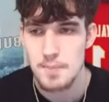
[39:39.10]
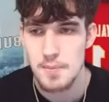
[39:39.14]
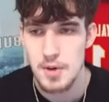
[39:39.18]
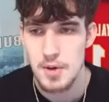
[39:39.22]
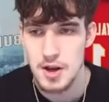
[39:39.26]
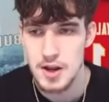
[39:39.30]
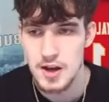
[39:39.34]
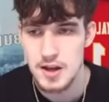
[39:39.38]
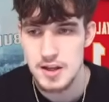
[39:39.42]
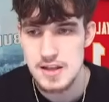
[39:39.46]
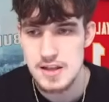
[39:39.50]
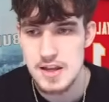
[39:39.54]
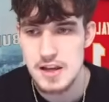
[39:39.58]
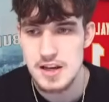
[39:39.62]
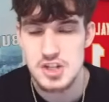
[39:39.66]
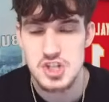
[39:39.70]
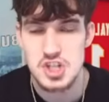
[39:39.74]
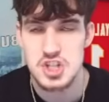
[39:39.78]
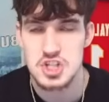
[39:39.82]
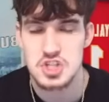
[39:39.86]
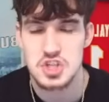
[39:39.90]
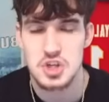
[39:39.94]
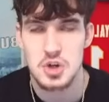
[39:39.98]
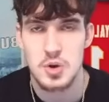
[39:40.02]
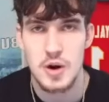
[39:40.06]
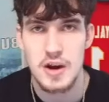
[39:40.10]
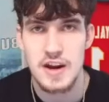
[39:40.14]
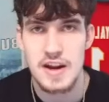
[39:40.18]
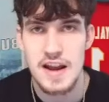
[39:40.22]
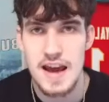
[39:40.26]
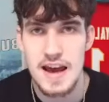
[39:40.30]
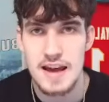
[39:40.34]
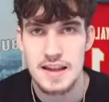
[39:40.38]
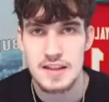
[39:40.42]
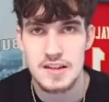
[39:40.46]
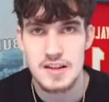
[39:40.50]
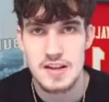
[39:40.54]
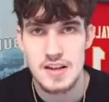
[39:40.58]
But yeah, just a great
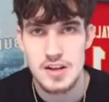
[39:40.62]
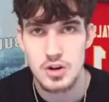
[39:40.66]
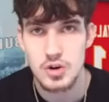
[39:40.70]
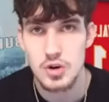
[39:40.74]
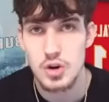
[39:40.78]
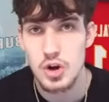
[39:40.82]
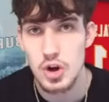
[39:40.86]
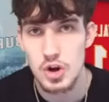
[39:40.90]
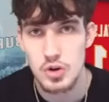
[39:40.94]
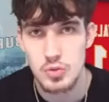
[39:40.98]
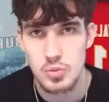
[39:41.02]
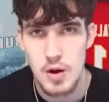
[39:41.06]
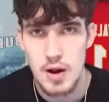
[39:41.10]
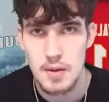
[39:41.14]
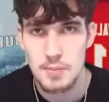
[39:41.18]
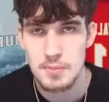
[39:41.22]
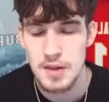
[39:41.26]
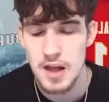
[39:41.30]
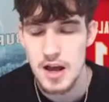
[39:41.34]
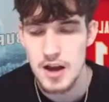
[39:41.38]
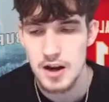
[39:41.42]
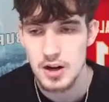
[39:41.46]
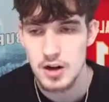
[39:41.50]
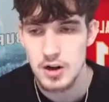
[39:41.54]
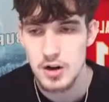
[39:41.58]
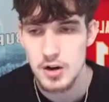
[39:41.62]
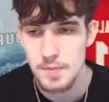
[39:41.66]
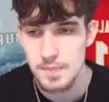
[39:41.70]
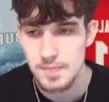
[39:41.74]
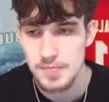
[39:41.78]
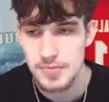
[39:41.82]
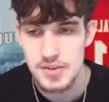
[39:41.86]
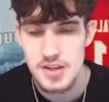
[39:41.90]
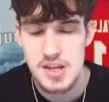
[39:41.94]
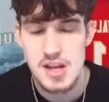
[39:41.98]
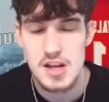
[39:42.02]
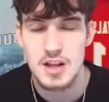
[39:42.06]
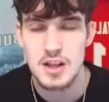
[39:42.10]
athlete, good run blocker,
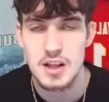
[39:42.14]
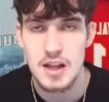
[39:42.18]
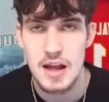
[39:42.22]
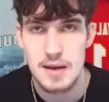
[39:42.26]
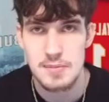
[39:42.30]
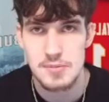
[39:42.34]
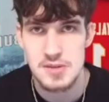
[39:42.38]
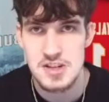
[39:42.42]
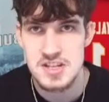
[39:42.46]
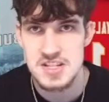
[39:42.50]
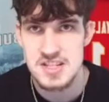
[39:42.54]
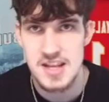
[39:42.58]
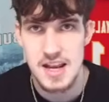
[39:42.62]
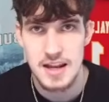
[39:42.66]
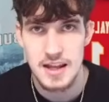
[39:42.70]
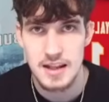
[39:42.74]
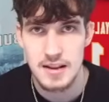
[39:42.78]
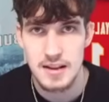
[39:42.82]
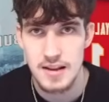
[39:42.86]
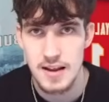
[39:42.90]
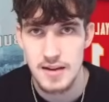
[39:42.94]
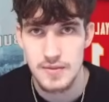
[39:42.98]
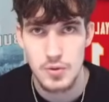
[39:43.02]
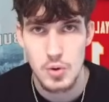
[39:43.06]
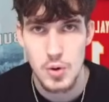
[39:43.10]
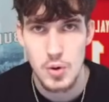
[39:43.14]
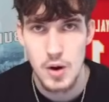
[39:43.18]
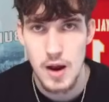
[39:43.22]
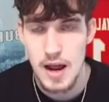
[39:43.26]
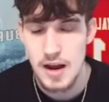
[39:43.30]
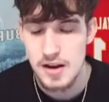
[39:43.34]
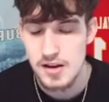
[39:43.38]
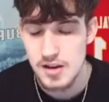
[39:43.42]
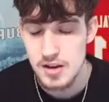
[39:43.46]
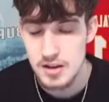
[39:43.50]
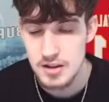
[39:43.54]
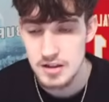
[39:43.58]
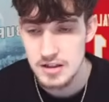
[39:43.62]
can climb the second level
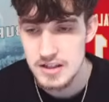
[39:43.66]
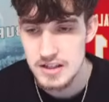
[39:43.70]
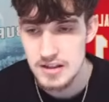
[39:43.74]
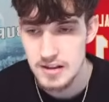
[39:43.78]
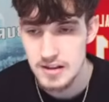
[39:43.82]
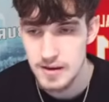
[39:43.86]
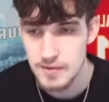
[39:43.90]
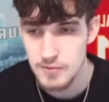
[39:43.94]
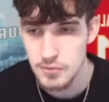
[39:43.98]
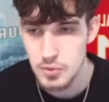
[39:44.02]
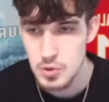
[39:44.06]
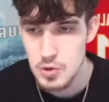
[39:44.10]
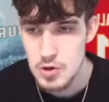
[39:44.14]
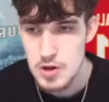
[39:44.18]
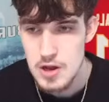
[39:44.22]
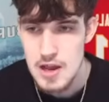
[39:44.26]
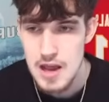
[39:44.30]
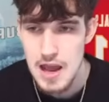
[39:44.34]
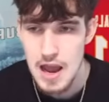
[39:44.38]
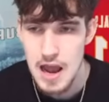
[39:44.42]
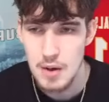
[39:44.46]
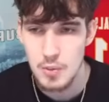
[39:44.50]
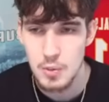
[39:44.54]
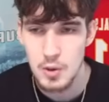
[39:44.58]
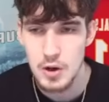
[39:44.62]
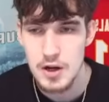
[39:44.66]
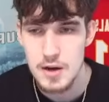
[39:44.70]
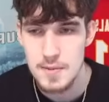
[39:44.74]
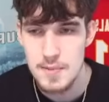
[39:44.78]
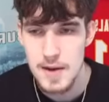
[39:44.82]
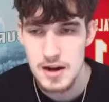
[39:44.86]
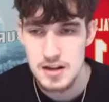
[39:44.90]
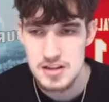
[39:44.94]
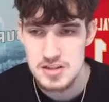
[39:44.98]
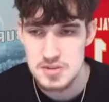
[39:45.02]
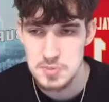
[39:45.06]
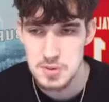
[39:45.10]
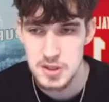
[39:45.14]
at an elite level. I worry
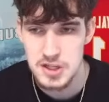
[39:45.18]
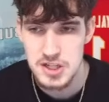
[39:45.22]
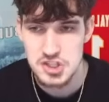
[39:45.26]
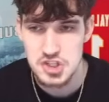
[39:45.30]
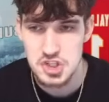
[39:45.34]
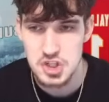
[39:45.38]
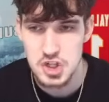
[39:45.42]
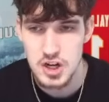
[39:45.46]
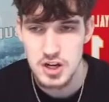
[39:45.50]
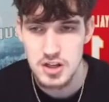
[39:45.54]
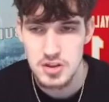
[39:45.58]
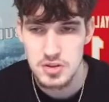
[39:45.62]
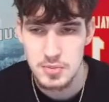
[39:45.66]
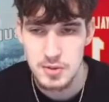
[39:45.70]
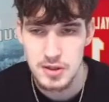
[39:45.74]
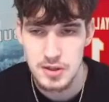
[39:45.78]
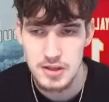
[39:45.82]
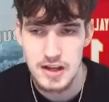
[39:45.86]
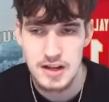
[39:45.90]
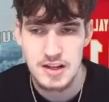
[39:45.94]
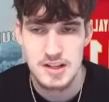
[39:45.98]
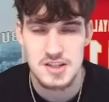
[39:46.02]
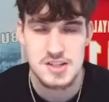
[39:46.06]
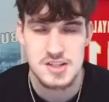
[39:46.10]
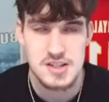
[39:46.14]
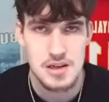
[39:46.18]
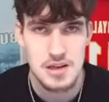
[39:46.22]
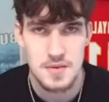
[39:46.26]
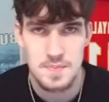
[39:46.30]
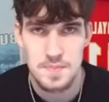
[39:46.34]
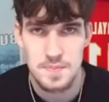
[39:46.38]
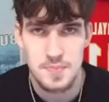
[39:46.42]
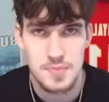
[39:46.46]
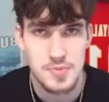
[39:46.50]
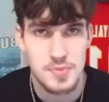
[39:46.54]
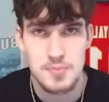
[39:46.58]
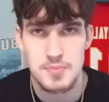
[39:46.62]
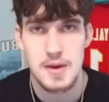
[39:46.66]
about his play strength, but like I said,
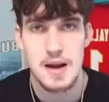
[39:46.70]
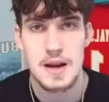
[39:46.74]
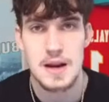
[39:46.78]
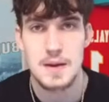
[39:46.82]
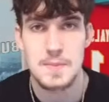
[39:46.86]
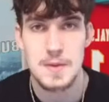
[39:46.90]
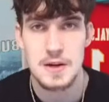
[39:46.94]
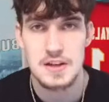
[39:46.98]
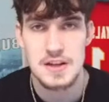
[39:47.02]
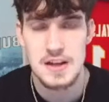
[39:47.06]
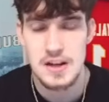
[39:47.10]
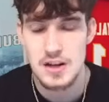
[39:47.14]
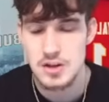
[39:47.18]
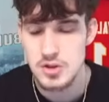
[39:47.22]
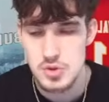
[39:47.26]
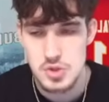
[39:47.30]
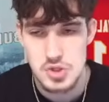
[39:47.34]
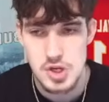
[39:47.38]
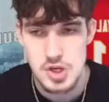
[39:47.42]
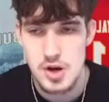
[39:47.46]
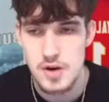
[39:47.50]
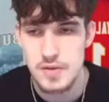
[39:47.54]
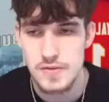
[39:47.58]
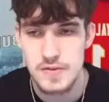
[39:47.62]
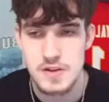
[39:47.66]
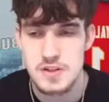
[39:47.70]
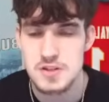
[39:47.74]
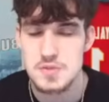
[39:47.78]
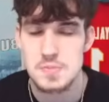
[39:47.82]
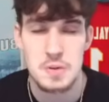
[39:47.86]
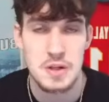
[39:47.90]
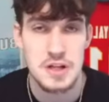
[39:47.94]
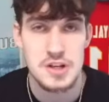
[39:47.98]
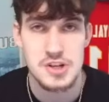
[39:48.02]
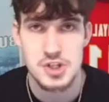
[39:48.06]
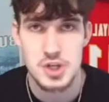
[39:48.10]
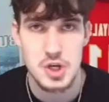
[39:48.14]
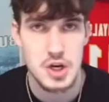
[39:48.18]
Mike McDaniel's offense
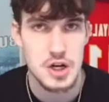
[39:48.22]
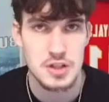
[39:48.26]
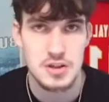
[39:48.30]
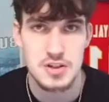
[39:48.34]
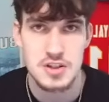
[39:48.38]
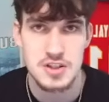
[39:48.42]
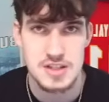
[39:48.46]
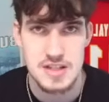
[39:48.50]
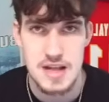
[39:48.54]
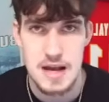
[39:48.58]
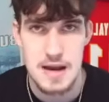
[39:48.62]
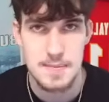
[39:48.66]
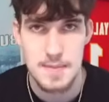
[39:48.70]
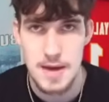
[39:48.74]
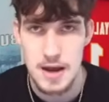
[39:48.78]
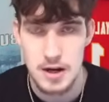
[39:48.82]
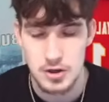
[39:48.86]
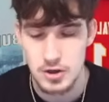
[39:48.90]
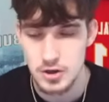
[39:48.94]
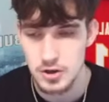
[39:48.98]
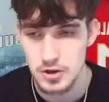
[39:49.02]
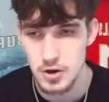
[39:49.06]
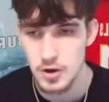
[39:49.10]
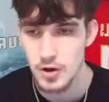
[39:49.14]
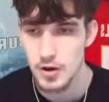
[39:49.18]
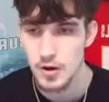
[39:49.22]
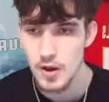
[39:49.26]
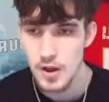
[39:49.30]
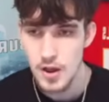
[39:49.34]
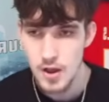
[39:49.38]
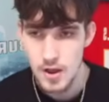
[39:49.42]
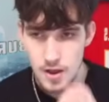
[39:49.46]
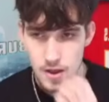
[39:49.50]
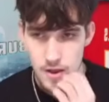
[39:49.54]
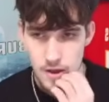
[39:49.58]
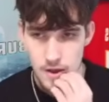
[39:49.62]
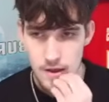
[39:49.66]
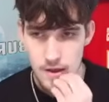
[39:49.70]
play strength does not matter at all.
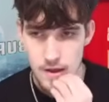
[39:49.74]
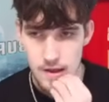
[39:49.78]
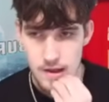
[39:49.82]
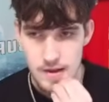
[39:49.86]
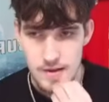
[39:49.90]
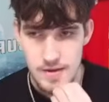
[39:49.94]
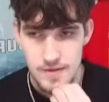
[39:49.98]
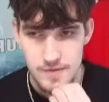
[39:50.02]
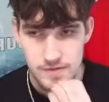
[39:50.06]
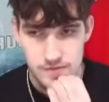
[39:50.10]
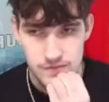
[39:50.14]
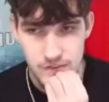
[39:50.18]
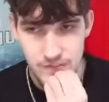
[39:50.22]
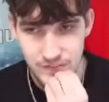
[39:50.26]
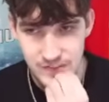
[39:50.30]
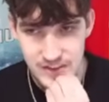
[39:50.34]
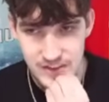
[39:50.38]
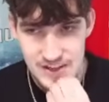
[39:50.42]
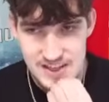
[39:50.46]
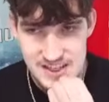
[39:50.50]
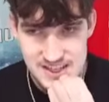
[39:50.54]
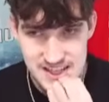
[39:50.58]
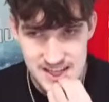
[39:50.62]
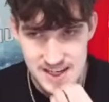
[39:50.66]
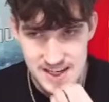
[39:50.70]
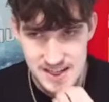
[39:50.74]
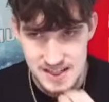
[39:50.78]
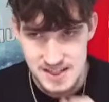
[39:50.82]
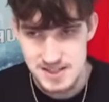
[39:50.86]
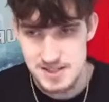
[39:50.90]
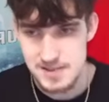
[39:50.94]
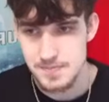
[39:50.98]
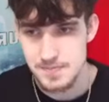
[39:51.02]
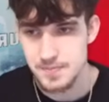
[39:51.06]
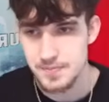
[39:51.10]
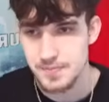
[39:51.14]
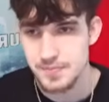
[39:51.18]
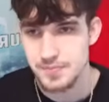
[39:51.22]

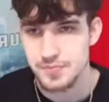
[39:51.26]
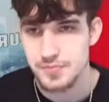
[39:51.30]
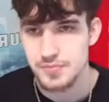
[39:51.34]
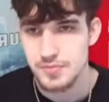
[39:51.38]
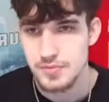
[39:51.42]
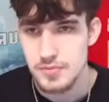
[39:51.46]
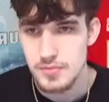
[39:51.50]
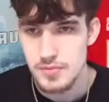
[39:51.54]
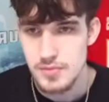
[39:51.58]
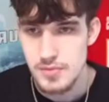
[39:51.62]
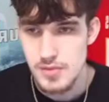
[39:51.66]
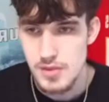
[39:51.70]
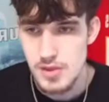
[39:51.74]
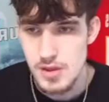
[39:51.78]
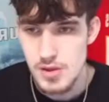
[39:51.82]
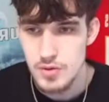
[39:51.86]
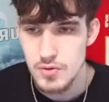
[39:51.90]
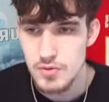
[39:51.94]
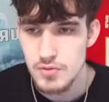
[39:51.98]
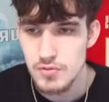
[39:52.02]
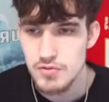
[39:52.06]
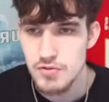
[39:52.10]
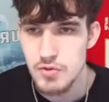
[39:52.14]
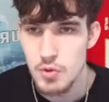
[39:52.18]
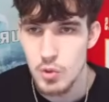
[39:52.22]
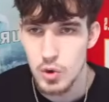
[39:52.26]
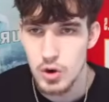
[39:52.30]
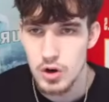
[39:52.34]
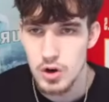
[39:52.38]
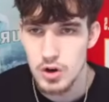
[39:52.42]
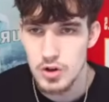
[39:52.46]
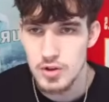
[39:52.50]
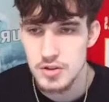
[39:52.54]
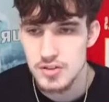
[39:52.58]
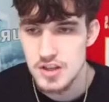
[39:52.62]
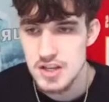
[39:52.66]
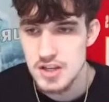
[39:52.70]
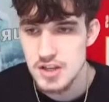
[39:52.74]
56
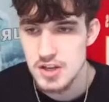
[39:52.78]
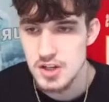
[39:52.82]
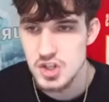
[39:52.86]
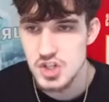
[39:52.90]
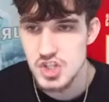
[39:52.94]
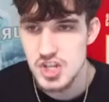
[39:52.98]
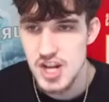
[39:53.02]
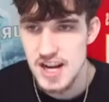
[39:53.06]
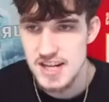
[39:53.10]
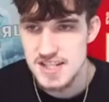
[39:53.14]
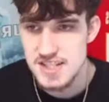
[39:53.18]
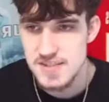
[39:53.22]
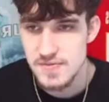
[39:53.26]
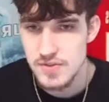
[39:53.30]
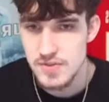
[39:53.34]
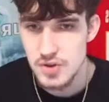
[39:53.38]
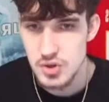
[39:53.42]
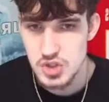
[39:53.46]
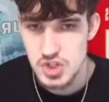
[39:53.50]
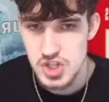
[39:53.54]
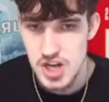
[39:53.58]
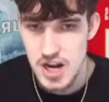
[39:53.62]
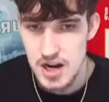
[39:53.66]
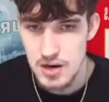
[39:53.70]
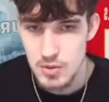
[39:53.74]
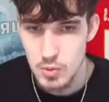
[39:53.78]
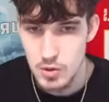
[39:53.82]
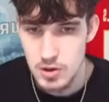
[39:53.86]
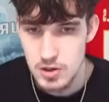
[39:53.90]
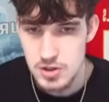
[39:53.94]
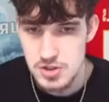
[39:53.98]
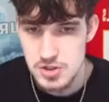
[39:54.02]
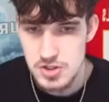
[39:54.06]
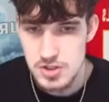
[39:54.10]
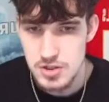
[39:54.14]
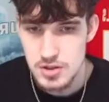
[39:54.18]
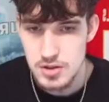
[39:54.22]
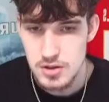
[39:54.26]
for the Jacksonville
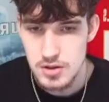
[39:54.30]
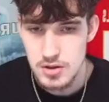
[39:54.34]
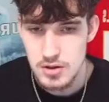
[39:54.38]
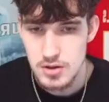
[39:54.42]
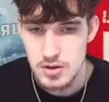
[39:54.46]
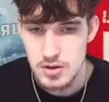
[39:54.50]
Jaguars.